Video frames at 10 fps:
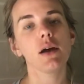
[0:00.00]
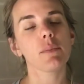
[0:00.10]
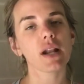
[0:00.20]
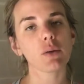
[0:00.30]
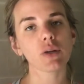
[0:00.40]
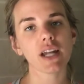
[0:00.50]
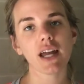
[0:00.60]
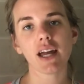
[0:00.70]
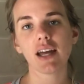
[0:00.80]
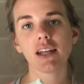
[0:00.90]
but I went
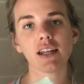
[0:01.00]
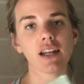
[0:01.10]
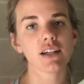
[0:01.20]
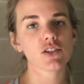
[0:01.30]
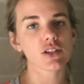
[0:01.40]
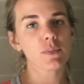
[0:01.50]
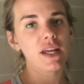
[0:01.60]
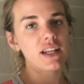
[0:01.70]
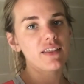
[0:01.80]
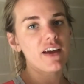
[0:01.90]
ahead and I just
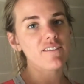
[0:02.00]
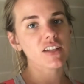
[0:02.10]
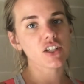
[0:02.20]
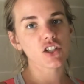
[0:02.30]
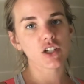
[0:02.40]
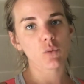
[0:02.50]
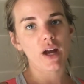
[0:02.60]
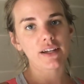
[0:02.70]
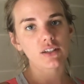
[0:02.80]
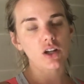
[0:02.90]
painted that finishing
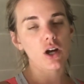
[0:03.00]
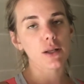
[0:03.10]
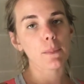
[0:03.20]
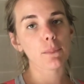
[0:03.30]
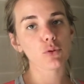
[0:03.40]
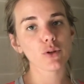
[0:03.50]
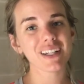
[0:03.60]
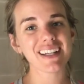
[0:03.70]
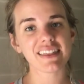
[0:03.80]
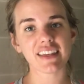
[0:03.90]
wax on
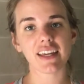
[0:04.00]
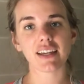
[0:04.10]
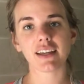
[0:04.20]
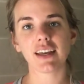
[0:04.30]
pretty thick.